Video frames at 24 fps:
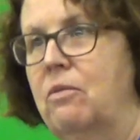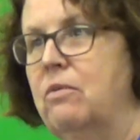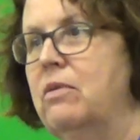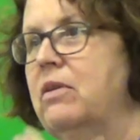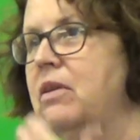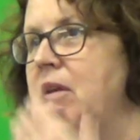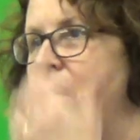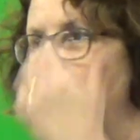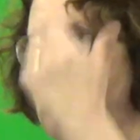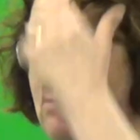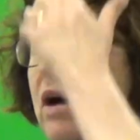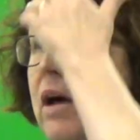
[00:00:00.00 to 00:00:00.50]
it
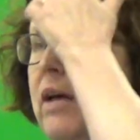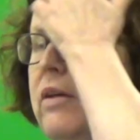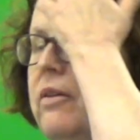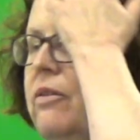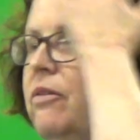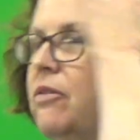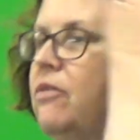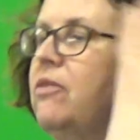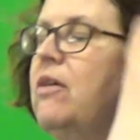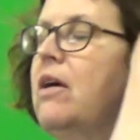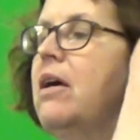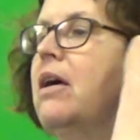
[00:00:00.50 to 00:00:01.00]
really
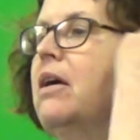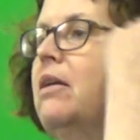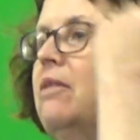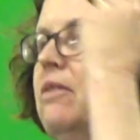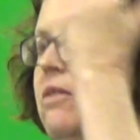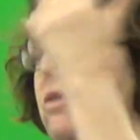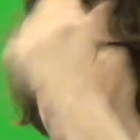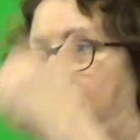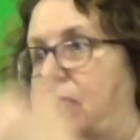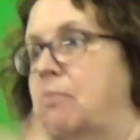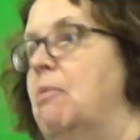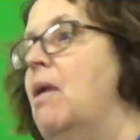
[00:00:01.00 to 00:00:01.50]
was
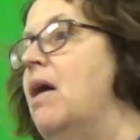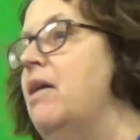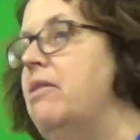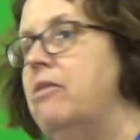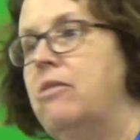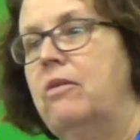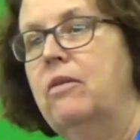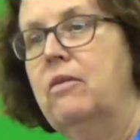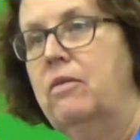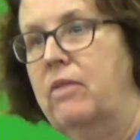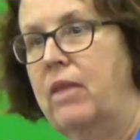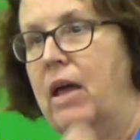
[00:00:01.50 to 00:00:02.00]
this
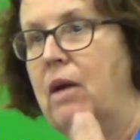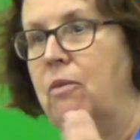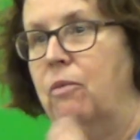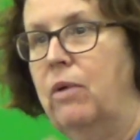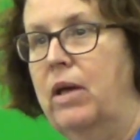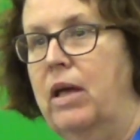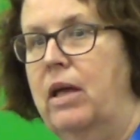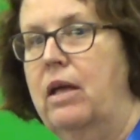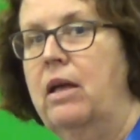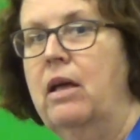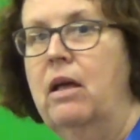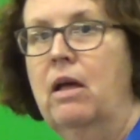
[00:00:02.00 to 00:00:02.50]
month that
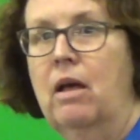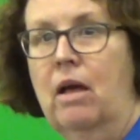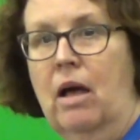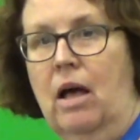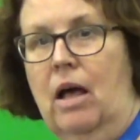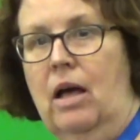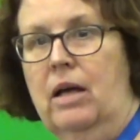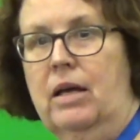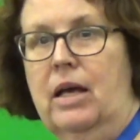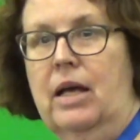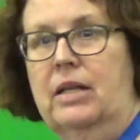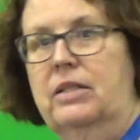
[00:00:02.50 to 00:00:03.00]
we
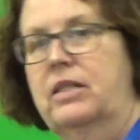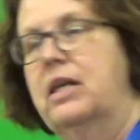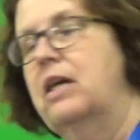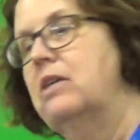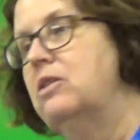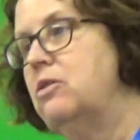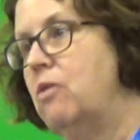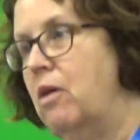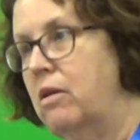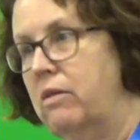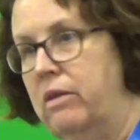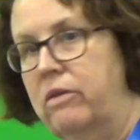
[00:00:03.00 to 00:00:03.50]
got
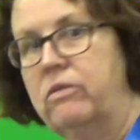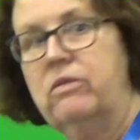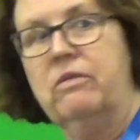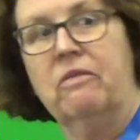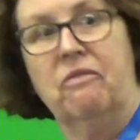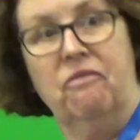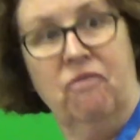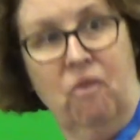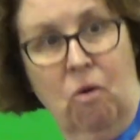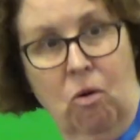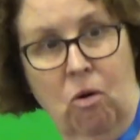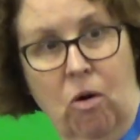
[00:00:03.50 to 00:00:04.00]
down to our list
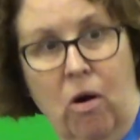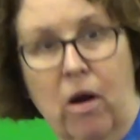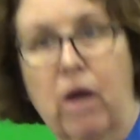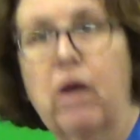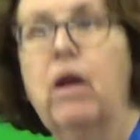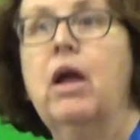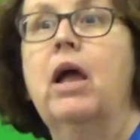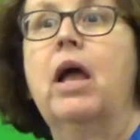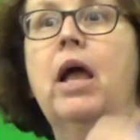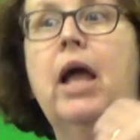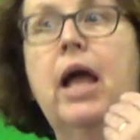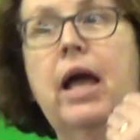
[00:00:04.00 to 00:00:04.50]
of
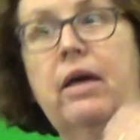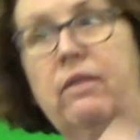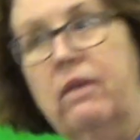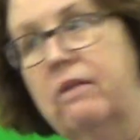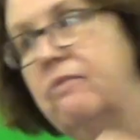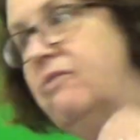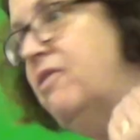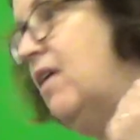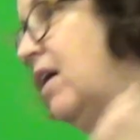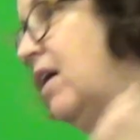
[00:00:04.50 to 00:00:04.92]
4. And then